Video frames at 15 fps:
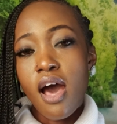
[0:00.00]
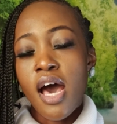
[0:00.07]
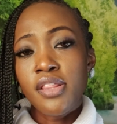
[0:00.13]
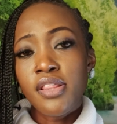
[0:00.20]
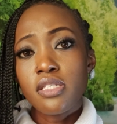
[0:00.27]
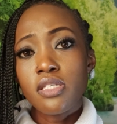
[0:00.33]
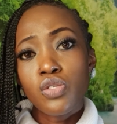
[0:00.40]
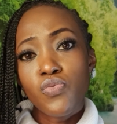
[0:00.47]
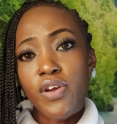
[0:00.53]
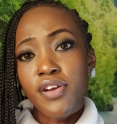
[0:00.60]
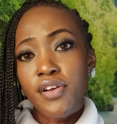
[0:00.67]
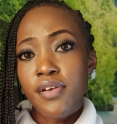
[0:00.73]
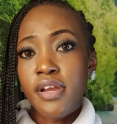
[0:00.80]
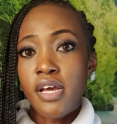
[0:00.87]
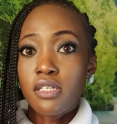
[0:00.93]
And this is
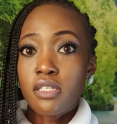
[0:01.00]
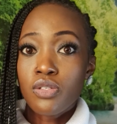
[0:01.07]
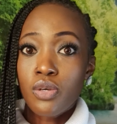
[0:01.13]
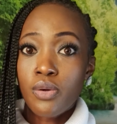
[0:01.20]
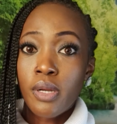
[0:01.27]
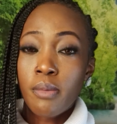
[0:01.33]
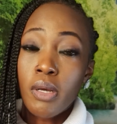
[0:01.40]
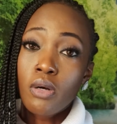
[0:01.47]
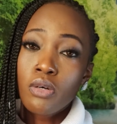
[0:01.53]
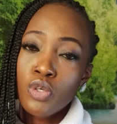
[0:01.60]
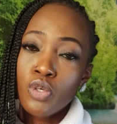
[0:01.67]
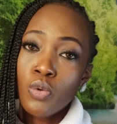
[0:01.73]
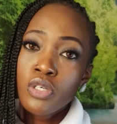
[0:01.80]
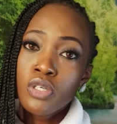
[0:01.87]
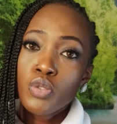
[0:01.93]
very necessary because
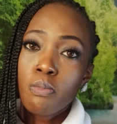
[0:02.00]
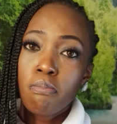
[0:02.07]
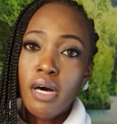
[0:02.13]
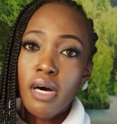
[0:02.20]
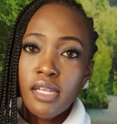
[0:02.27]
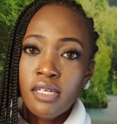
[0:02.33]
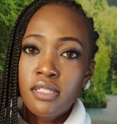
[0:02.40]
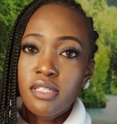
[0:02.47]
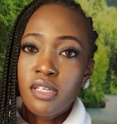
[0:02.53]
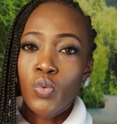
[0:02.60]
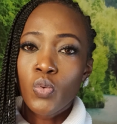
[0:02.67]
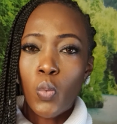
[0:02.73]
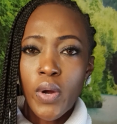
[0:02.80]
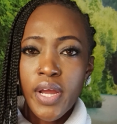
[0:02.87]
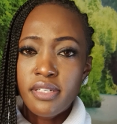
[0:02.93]
you want to balance and
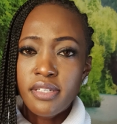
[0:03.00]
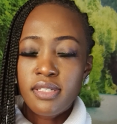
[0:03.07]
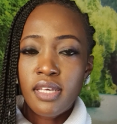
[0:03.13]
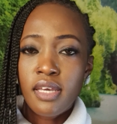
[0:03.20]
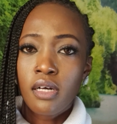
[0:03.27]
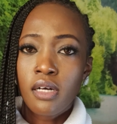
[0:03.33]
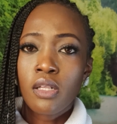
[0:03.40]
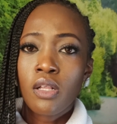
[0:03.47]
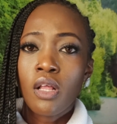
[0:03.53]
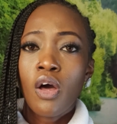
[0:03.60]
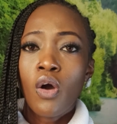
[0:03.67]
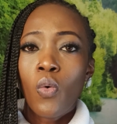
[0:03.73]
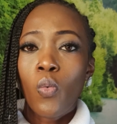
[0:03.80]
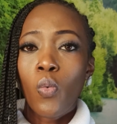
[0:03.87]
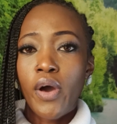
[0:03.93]
weigh the scale,
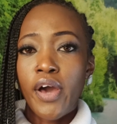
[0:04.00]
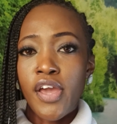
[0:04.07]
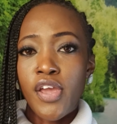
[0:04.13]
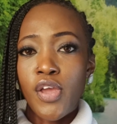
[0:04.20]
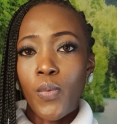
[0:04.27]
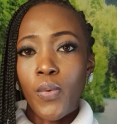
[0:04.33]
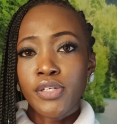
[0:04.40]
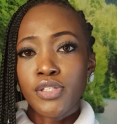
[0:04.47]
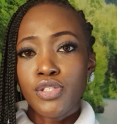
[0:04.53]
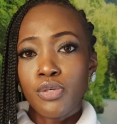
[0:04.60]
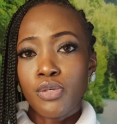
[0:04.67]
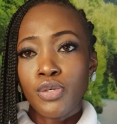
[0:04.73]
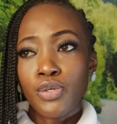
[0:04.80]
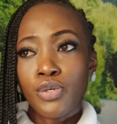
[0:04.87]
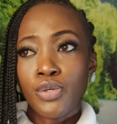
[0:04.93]
where you want
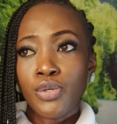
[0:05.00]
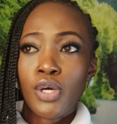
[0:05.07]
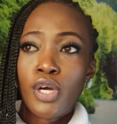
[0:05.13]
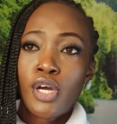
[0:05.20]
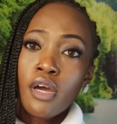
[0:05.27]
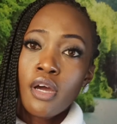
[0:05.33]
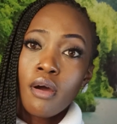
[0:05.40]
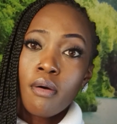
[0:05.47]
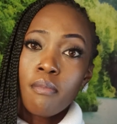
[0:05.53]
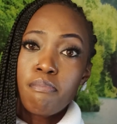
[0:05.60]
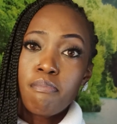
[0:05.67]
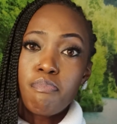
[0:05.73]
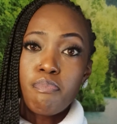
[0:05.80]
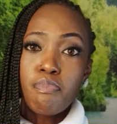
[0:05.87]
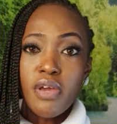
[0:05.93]
to
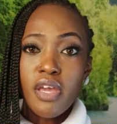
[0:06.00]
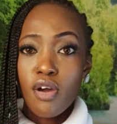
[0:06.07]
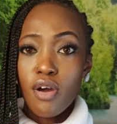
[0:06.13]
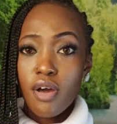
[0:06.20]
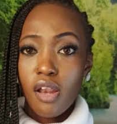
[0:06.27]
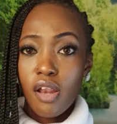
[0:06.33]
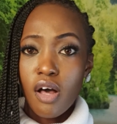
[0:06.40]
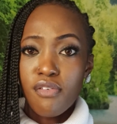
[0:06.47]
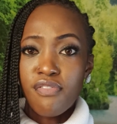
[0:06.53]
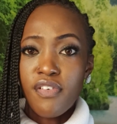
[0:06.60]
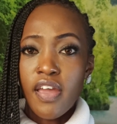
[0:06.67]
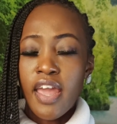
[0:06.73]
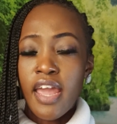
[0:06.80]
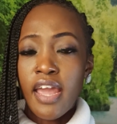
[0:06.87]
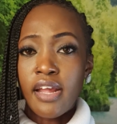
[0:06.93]
be
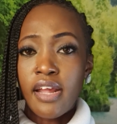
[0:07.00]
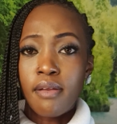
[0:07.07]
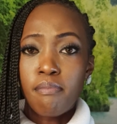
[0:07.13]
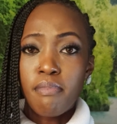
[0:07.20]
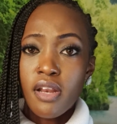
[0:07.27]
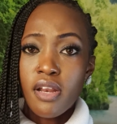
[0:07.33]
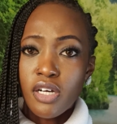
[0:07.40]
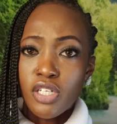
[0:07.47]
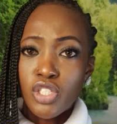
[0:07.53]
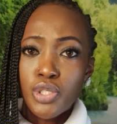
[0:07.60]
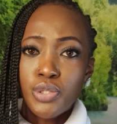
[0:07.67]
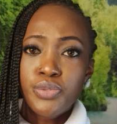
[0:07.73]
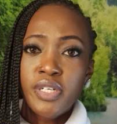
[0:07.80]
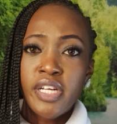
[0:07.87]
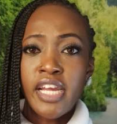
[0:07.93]
loving and be
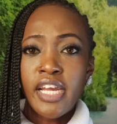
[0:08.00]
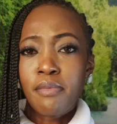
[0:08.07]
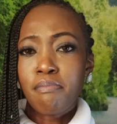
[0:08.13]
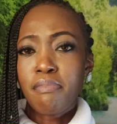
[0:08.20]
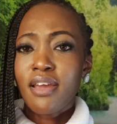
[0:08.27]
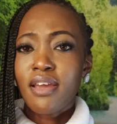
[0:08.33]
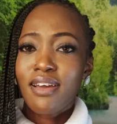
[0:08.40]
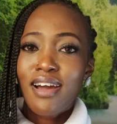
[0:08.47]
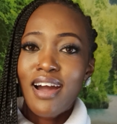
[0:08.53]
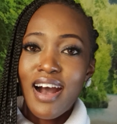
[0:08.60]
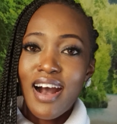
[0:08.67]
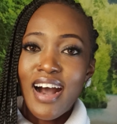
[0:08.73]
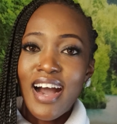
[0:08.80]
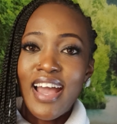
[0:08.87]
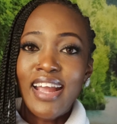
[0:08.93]
nurturing and being
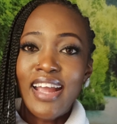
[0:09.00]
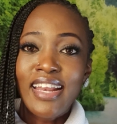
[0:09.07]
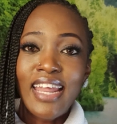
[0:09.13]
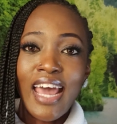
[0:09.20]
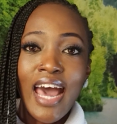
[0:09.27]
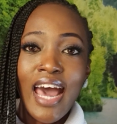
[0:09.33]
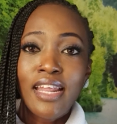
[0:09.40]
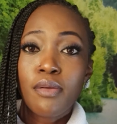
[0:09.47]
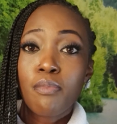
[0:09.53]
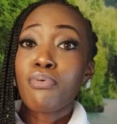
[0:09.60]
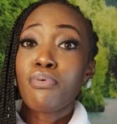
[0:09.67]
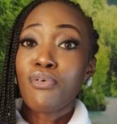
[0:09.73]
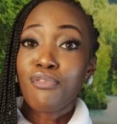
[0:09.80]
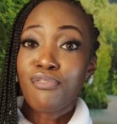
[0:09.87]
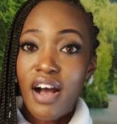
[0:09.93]
kind and
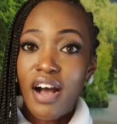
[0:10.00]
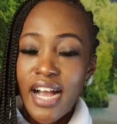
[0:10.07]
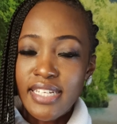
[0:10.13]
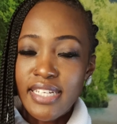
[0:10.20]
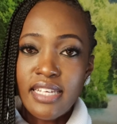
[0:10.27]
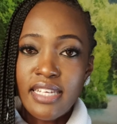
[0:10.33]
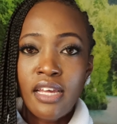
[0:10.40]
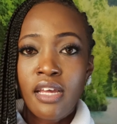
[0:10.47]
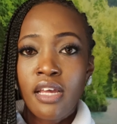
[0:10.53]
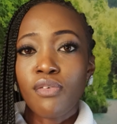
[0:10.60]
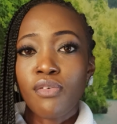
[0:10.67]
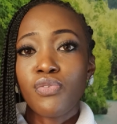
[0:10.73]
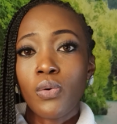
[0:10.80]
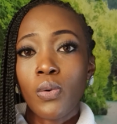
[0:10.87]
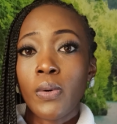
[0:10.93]
providing
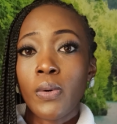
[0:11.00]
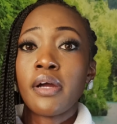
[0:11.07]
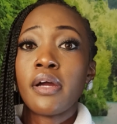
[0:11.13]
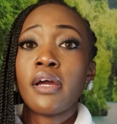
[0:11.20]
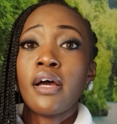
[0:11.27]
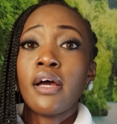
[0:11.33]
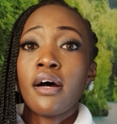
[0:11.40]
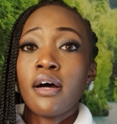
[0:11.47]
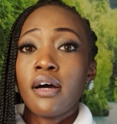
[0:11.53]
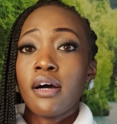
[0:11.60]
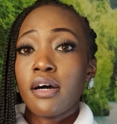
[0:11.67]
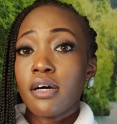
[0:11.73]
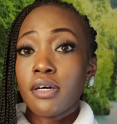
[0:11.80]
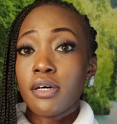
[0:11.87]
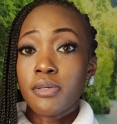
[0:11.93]
for
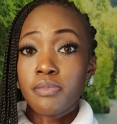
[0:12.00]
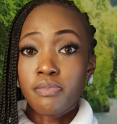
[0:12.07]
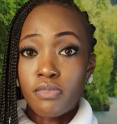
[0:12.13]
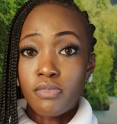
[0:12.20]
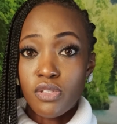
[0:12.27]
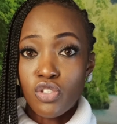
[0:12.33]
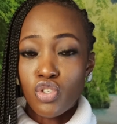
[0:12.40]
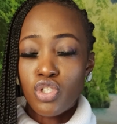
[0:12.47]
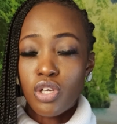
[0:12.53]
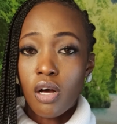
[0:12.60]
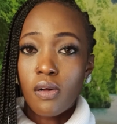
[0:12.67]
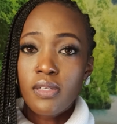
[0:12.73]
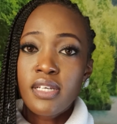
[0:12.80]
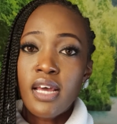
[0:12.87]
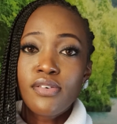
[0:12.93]
the
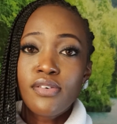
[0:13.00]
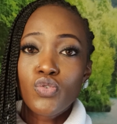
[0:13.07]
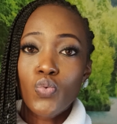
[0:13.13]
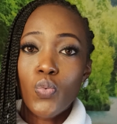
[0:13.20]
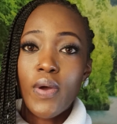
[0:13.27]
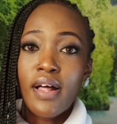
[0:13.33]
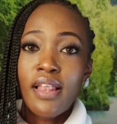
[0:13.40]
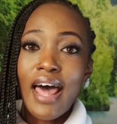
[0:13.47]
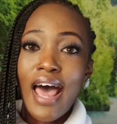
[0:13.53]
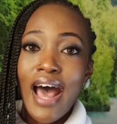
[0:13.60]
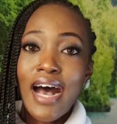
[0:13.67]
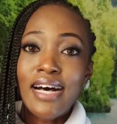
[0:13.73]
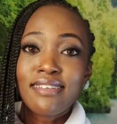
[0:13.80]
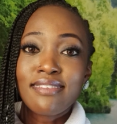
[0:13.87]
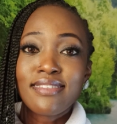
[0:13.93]
child, as well
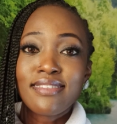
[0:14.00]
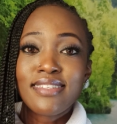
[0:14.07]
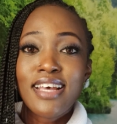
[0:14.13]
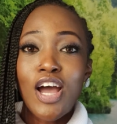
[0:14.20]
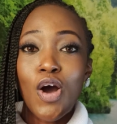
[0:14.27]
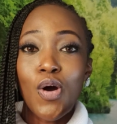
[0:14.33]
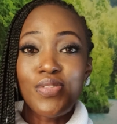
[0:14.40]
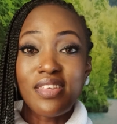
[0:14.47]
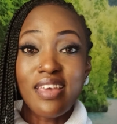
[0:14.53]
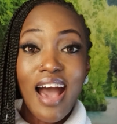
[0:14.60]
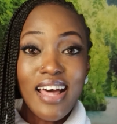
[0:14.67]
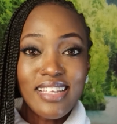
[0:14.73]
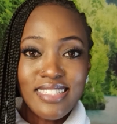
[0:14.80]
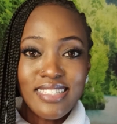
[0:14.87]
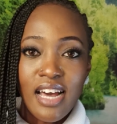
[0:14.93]
as on the
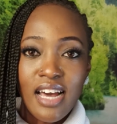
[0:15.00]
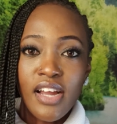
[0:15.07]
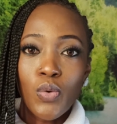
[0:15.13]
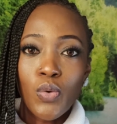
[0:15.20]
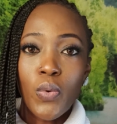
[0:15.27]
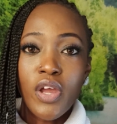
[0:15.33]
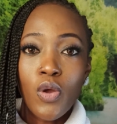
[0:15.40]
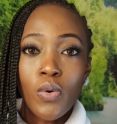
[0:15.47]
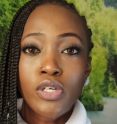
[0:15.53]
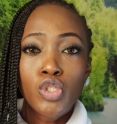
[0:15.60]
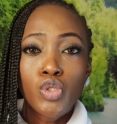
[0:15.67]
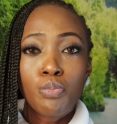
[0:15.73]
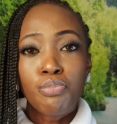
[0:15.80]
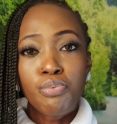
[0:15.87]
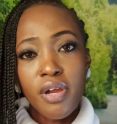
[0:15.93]
other side, where you want
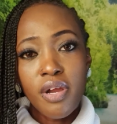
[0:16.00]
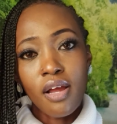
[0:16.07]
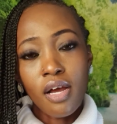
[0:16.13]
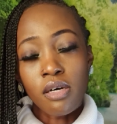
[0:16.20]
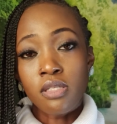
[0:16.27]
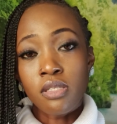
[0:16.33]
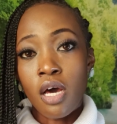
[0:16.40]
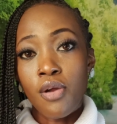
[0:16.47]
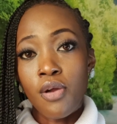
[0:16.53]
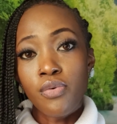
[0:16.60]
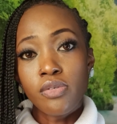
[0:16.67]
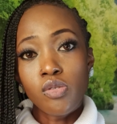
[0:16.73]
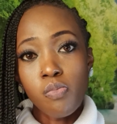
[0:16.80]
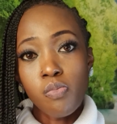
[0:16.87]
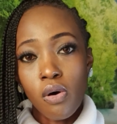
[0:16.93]
to bring out a
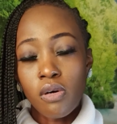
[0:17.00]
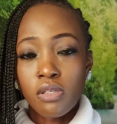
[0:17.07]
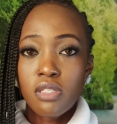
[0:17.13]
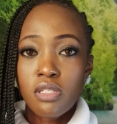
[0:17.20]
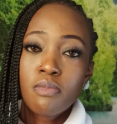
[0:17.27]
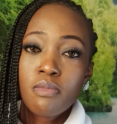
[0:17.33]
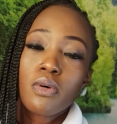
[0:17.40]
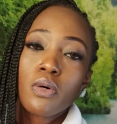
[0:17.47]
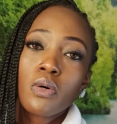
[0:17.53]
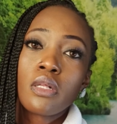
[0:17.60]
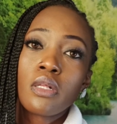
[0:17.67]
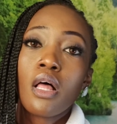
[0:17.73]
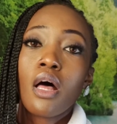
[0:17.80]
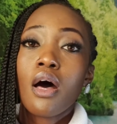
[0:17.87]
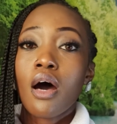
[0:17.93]
responsible